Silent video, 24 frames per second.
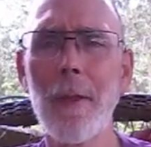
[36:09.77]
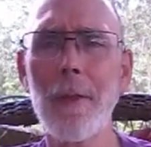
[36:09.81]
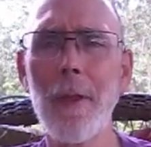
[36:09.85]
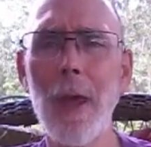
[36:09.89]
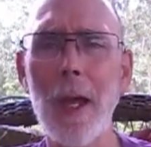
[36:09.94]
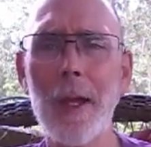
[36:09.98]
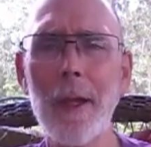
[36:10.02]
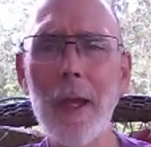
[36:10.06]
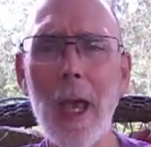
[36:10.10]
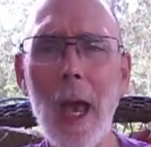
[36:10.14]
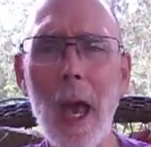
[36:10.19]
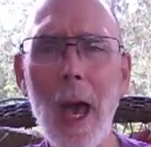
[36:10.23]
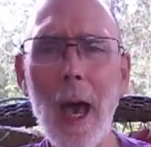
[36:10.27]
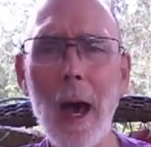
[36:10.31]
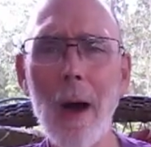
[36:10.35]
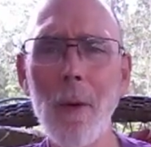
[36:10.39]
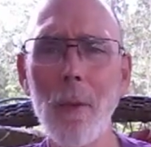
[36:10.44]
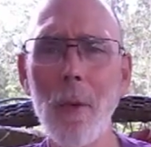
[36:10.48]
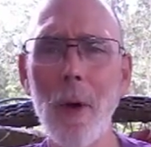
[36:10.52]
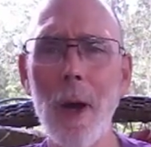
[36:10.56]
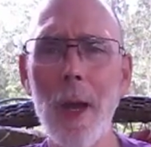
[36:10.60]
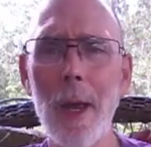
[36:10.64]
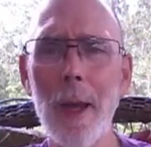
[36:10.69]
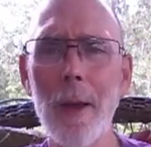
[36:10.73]
That
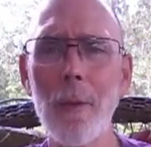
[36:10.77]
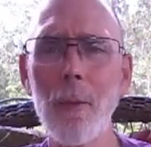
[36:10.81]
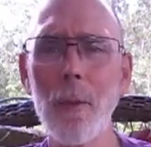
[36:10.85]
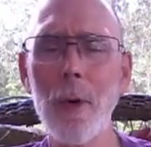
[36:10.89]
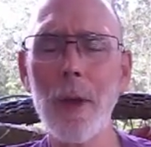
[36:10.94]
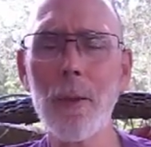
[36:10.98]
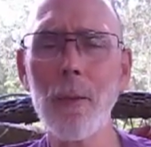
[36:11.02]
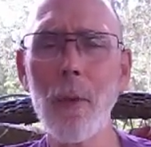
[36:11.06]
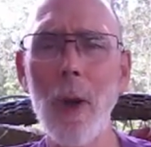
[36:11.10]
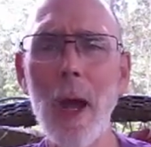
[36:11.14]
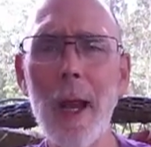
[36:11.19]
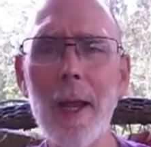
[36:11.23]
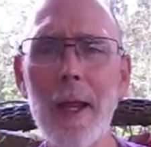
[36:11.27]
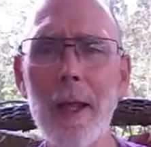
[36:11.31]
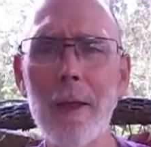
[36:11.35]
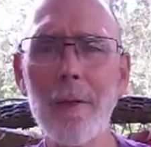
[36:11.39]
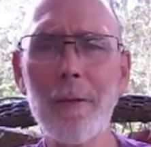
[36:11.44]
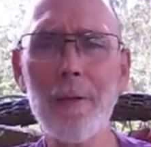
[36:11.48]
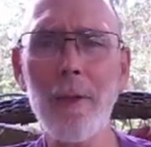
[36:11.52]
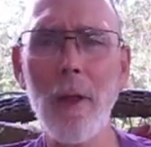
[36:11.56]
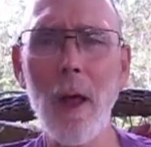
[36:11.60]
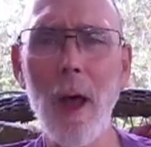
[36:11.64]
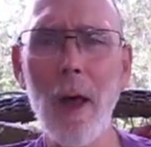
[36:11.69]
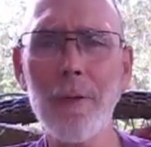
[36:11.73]
Yahweh would write
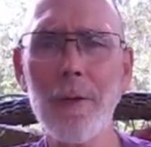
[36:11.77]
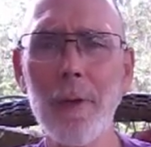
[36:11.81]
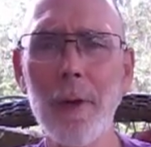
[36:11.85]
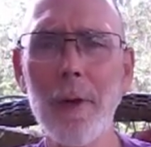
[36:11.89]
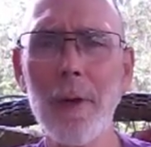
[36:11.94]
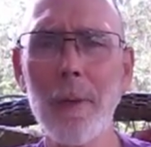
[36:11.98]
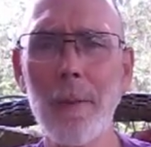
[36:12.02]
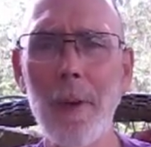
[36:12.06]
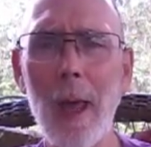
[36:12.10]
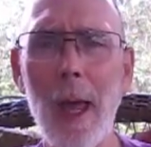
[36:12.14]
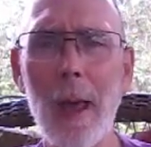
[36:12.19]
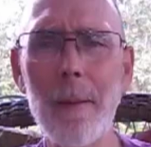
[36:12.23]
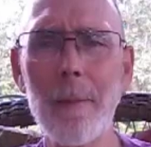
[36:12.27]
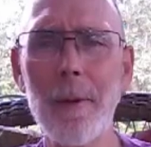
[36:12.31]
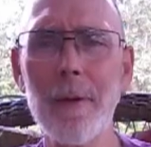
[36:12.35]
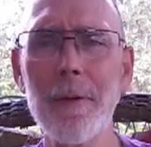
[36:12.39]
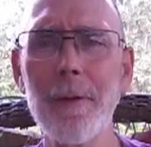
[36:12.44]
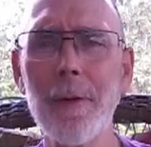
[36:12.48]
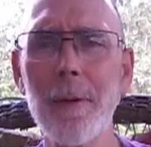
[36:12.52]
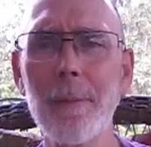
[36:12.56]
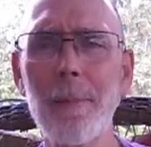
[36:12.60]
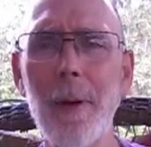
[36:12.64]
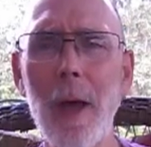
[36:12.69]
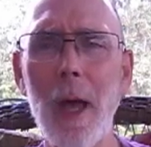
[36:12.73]
his laws and
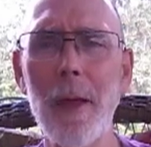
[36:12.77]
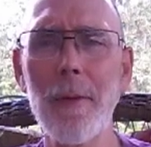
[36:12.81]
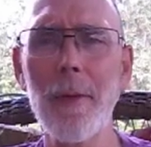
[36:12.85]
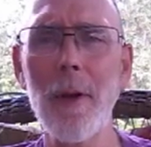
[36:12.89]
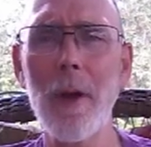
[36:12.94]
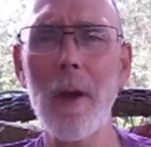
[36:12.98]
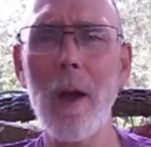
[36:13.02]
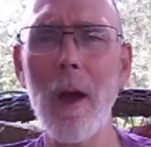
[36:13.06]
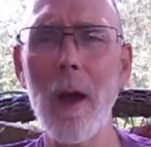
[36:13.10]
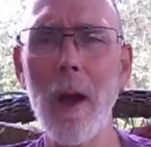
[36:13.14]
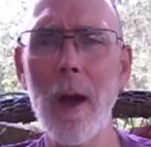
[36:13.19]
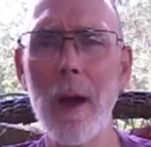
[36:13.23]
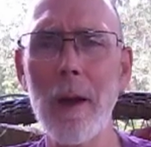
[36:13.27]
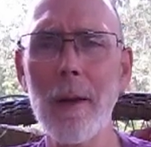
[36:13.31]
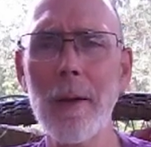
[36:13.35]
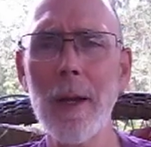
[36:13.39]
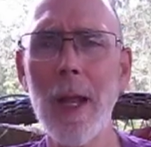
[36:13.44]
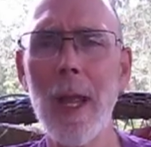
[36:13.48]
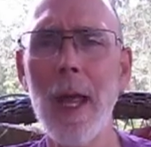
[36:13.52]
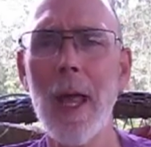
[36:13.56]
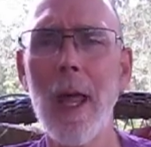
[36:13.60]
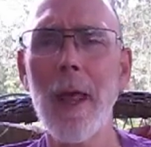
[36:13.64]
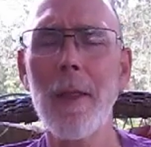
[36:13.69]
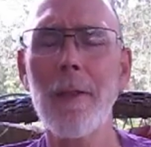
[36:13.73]
commandments upon their heart.
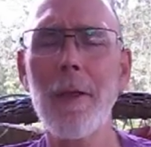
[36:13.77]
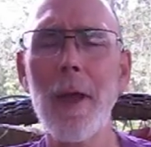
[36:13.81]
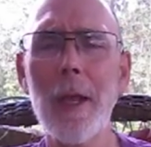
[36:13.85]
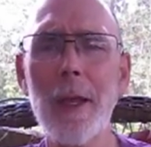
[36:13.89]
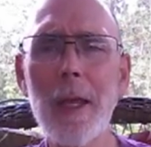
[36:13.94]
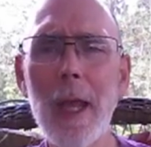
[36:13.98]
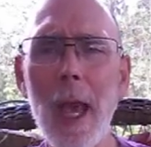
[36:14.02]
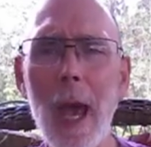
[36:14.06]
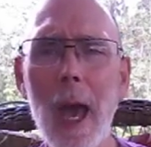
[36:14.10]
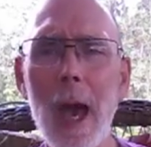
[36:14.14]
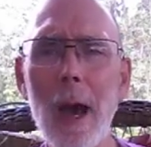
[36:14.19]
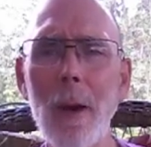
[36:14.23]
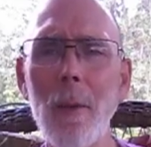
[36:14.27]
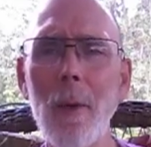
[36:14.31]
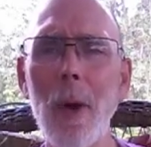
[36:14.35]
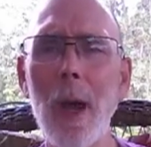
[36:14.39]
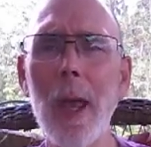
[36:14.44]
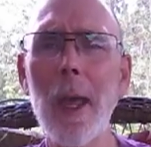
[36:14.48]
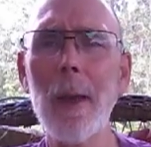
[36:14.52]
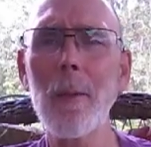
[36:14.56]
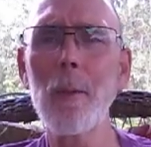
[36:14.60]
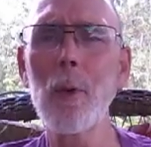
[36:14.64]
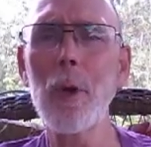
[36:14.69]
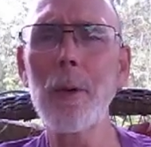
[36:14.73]
That
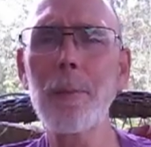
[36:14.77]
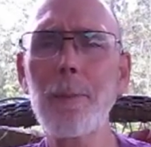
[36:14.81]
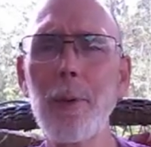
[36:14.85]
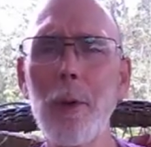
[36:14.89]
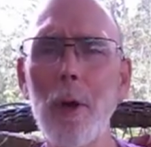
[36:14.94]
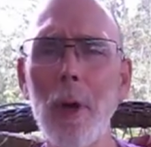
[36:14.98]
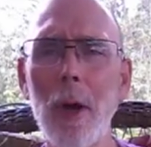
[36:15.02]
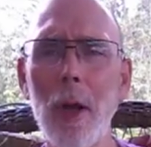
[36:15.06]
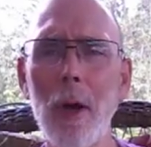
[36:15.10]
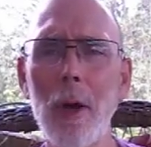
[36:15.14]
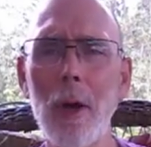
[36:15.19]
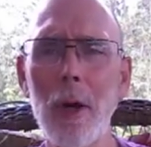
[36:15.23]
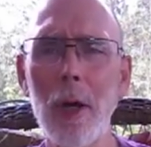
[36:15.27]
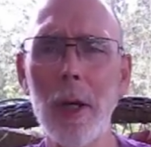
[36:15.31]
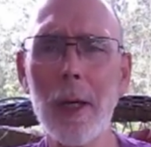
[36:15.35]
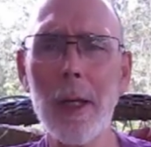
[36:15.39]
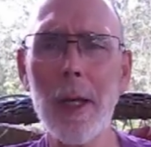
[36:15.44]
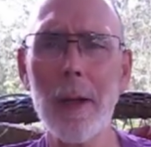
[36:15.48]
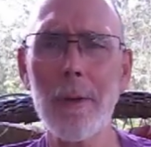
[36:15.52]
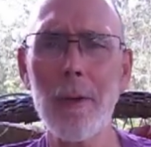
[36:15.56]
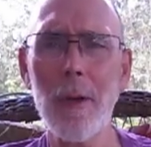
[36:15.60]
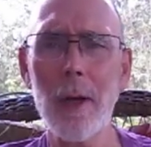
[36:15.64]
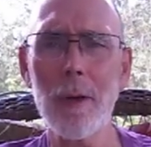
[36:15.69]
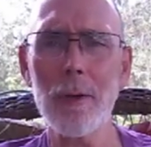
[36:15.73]
Yahweh would put a
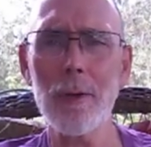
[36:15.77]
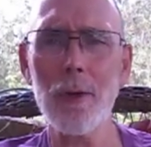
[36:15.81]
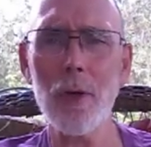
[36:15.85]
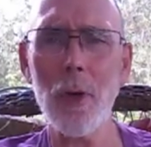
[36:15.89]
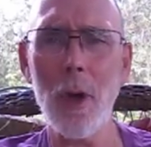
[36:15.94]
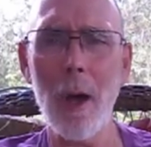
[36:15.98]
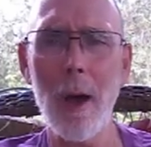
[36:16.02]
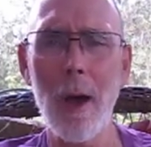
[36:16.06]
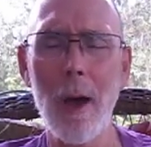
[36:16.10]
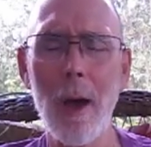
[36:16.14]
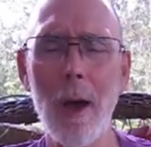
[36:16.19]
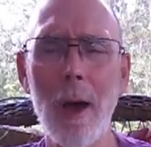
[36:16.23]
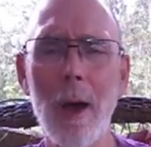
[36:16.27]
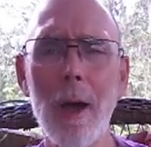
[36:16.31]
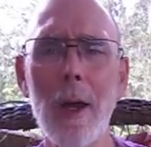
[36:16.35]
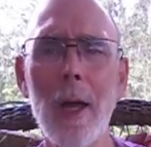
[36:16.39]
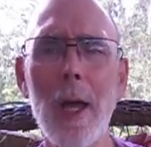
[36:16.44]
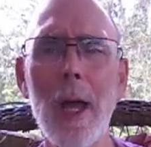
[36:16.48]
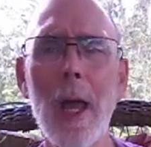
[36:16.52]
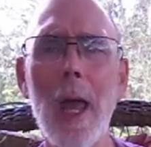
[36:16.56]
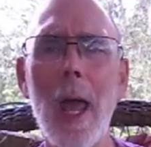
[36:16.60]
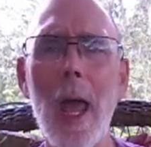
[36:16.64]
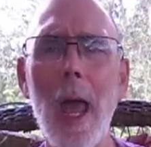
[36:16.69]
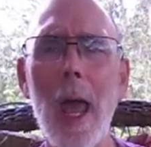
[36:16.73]
hook in their jaw
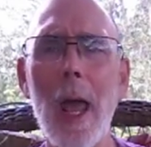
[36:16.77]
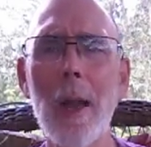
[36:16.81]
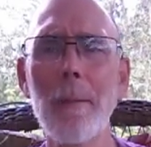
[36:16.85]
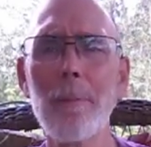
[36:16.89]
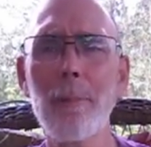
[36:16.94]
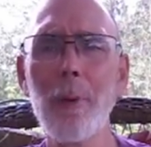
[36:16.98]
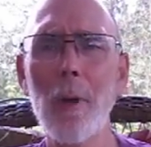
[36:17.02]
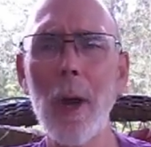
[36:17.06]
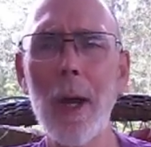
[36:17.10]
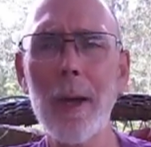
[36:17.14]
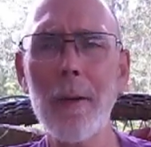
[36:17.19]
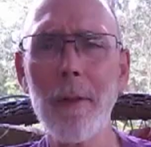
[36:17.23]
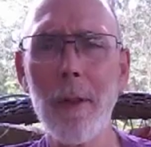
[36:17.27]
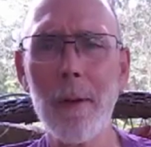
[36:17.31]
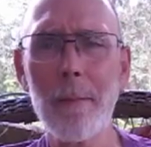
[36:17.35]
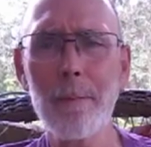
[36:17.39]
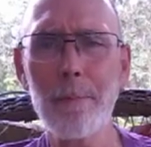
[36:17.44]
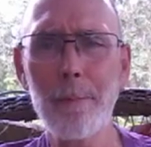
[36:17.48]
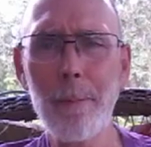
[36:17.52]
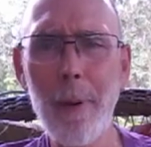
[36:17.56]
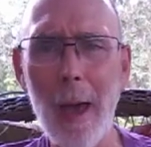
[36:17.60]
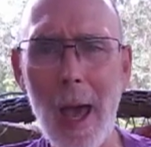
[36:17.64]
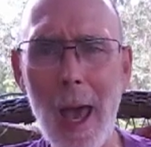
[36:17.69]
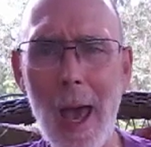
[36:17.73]
and bring
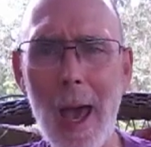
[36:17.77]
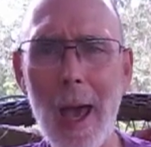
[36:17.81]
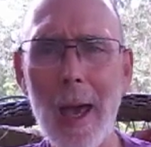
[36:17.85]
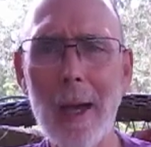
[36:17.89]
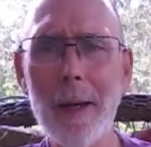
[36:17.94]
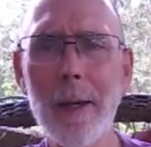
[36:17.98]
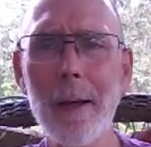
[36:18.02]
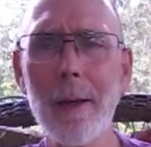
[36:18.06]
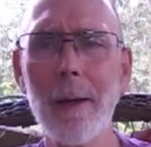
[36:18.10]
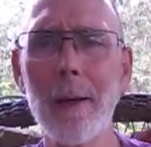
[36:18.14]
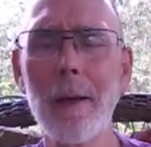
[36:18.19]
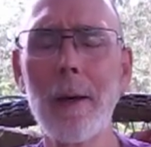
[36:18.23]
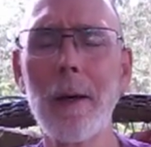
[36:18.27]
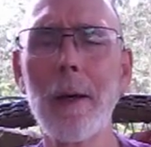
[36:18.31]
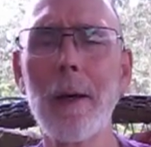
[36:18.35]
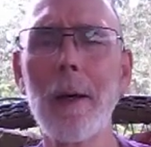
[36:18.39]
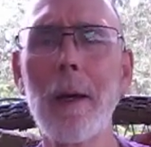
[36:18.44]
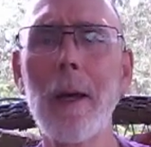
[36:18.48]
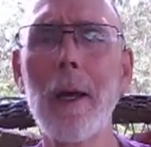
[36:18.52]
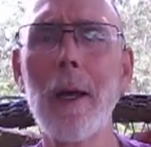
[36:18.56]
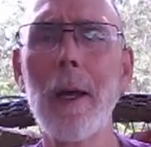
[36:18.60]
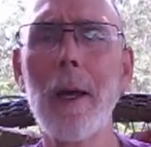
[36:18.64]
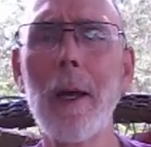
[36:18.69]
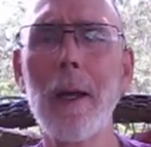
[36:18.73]
them back
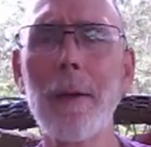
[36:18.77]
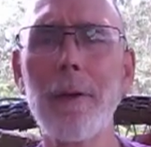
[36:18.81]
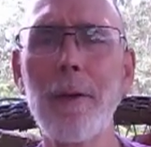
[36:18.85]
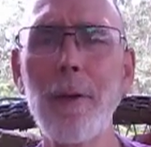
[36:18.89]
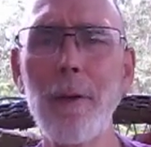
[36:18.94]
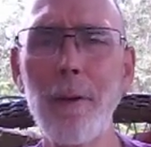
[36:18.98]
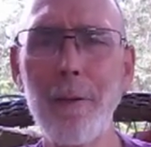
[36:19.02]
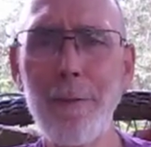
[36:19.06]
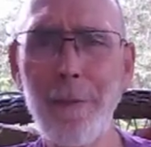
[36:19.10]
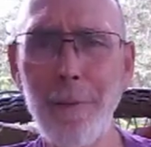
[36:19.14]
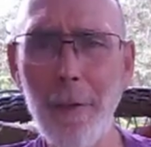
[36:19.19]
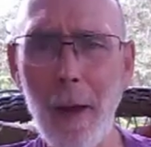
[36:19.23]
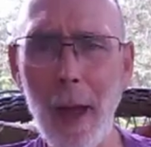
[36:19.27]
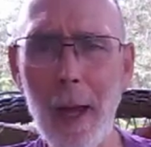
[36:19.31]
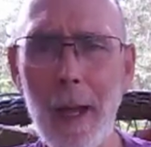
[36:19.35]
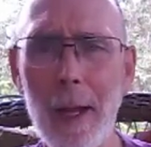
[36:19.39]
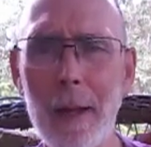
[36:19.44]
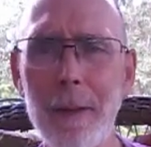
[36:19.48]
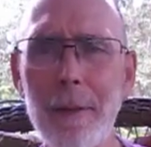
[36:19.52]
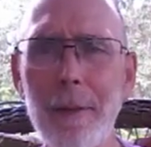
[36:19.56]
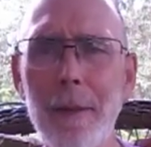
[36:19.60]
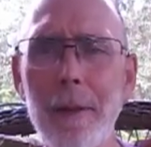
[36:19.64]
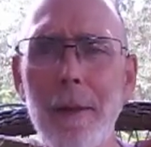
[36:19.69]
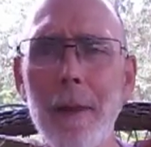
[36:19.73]
to
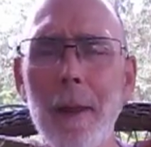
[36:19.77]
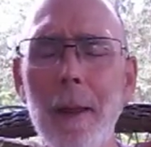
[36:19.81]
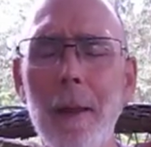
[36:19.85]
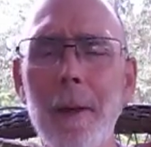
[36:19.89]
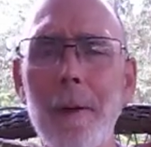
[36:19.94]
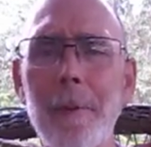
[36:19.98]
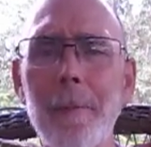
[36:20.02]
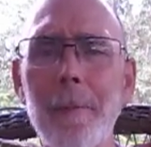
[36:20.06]
faith